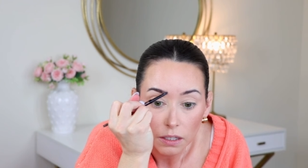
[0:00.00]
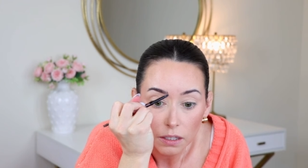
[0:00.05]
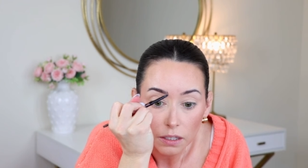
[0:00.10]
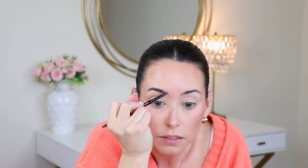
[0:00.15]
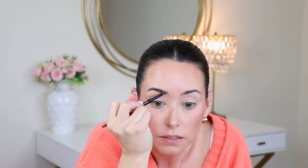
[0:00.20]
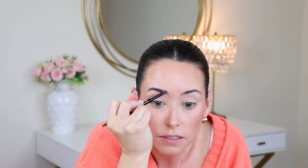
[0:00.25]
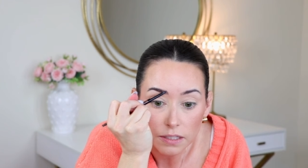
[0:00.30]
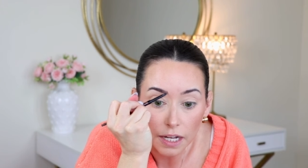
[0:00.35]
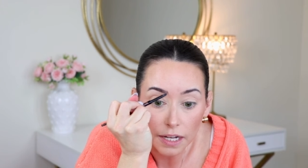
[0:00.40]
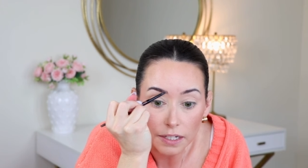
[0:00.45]

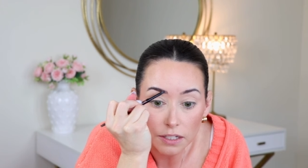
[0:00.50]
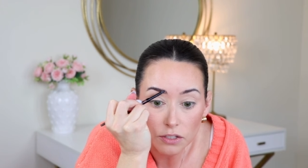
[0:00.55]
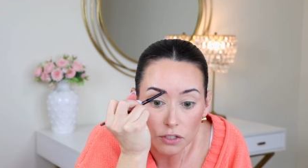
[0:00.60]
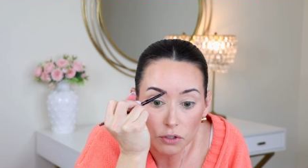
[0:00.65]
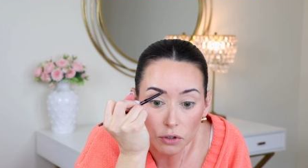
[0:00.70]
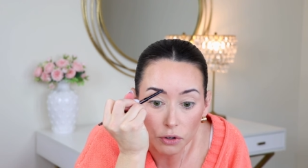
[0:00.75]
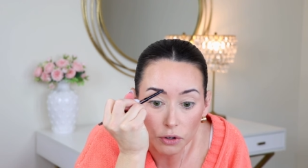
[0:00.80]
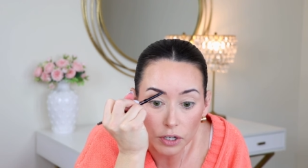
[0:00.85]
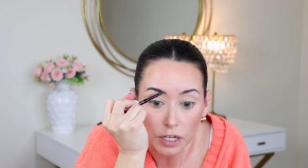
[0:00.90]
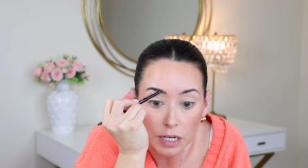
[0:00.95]
it's not as
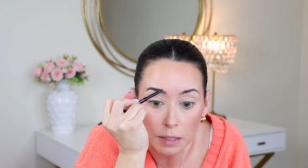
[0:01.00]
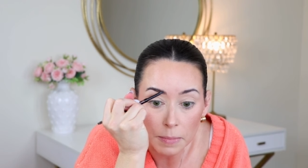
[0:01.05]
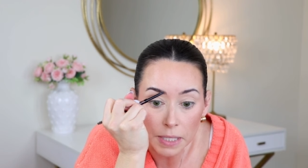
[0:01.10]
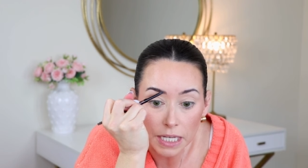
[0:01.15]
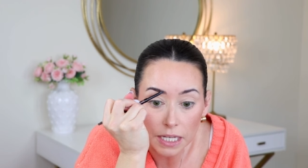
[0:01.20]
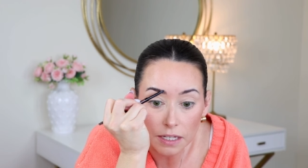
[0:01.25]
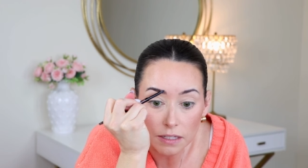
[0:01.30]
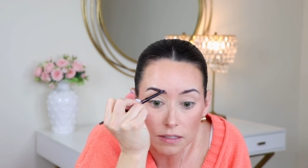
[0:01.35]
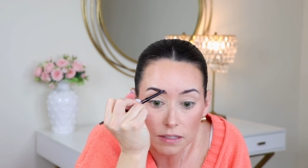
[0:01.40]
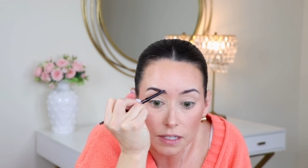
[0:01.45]

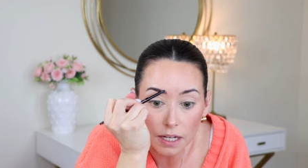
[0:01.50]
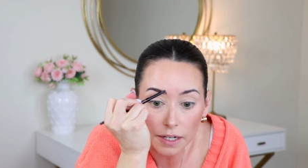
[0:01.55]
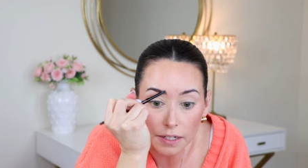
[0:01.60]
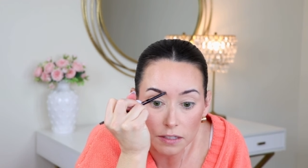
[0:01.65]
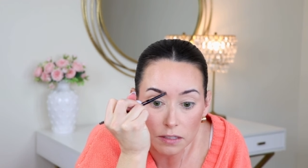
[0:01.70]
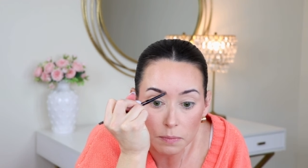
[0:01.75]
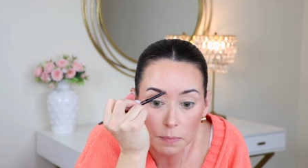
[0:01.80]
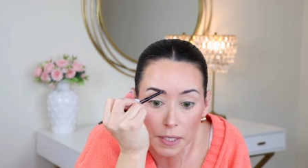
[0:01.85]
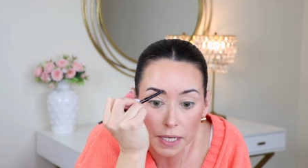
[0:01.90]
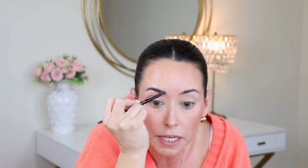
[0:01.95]
creamy, it's not as
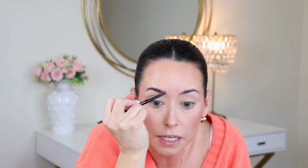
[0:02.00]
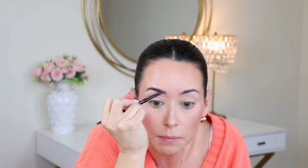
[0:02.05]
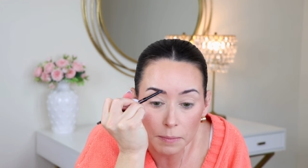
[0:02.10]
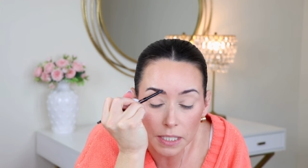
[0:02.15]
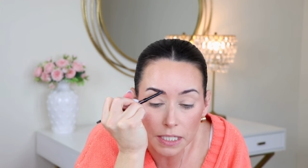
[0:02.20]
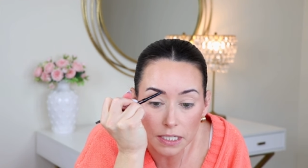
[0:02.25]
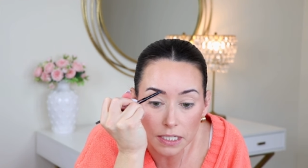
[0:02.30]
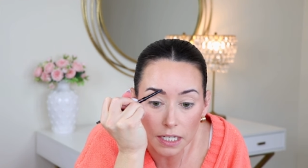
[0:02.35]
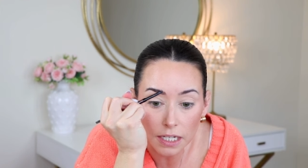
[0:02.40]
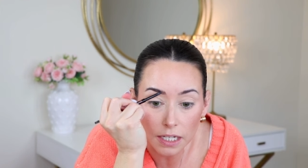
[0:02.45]

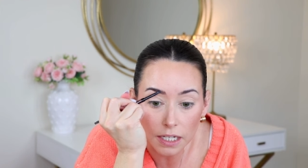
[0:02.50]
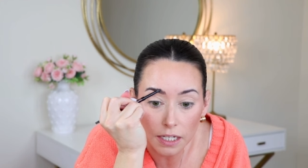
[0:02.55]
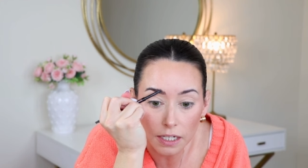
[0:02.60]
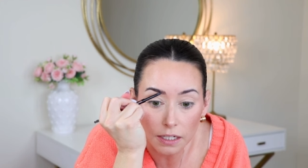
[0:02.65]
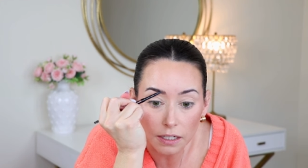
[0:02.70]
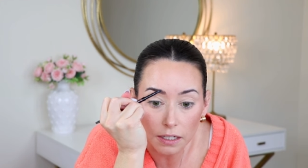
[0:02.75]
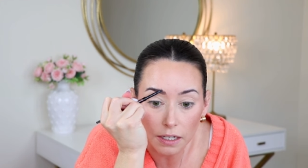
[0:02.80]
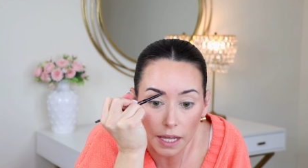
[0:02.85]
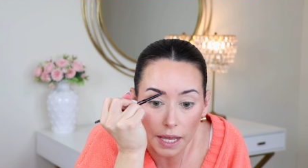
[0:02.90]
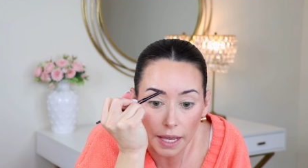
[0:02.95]

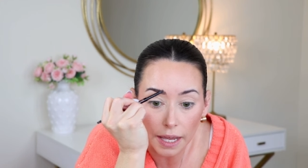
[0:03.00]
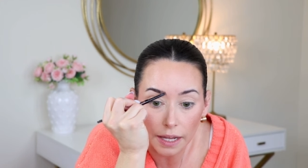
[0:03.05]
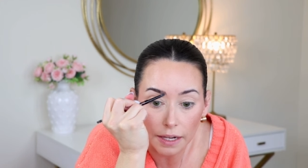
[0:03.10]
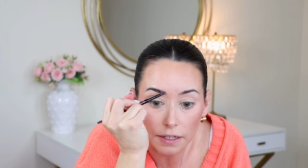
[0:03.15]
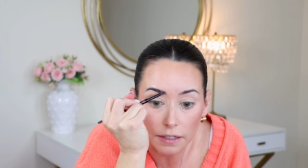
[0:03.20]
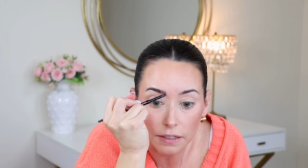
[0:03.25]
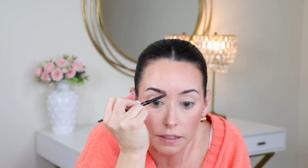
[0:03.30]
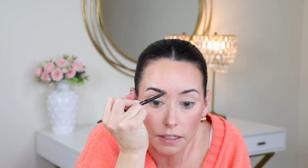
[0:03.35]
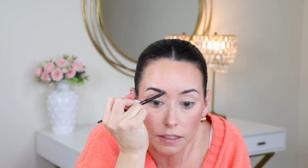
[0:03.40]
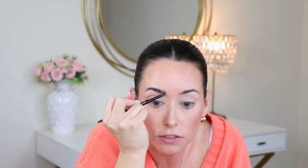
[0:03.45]
pigmented,
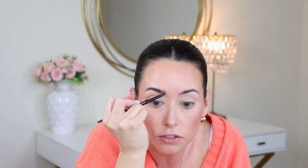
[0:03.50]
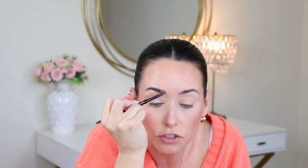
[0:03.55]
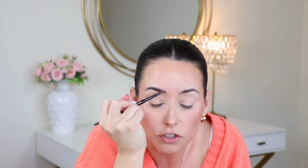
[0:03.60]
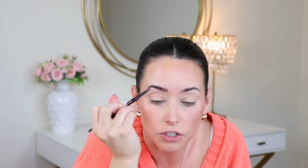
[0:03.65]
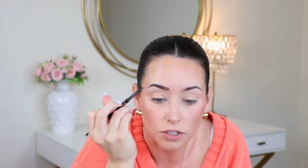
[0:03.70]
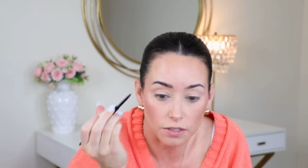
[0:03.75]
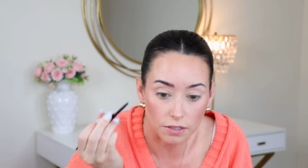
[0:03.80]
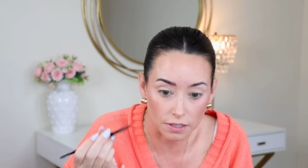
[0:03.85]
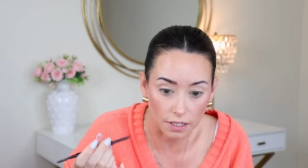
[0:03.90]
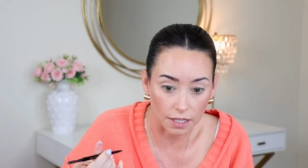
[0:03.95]
and it's
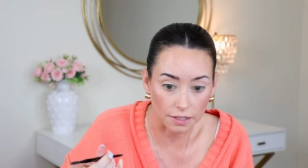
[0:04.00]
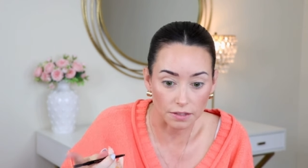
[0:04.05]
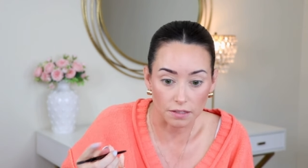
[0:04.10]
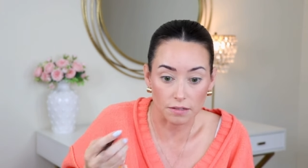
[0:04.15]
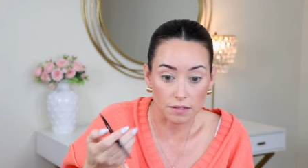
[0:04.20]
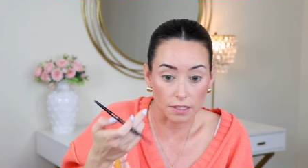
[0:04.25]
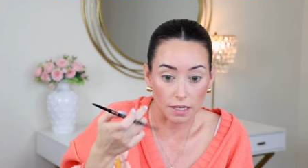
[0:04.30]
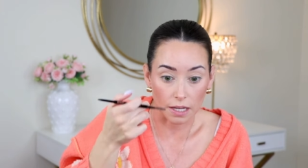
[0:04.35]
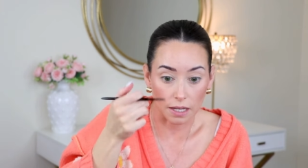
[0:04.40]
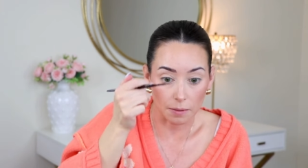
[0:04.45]
just not the
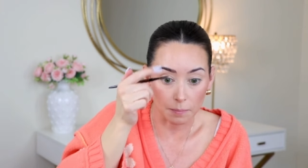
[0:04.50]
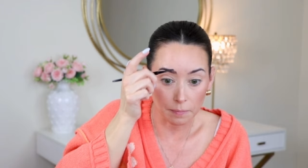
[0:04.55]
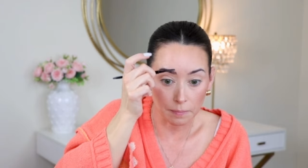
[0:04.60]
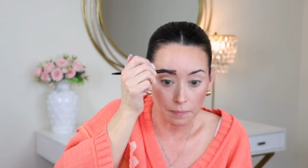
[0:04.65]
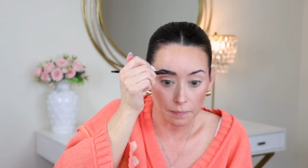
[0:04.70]
same.